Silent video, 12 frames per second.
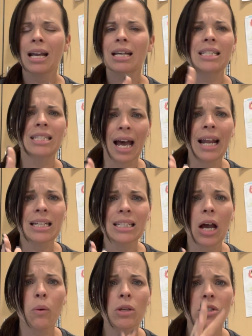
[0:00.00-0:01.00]
because that is
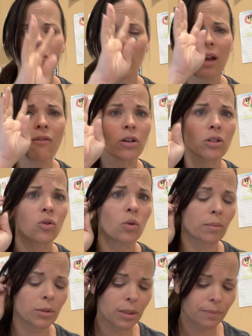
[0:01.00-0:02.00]
how we survive our
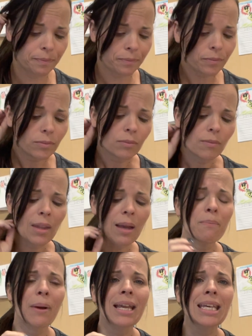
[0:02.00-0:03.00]
storms,
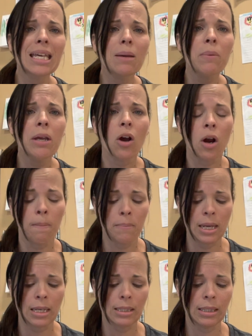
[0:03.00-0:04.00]
by keeping our
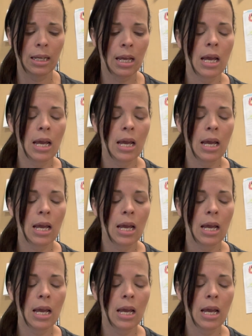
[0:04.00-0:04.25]
peace.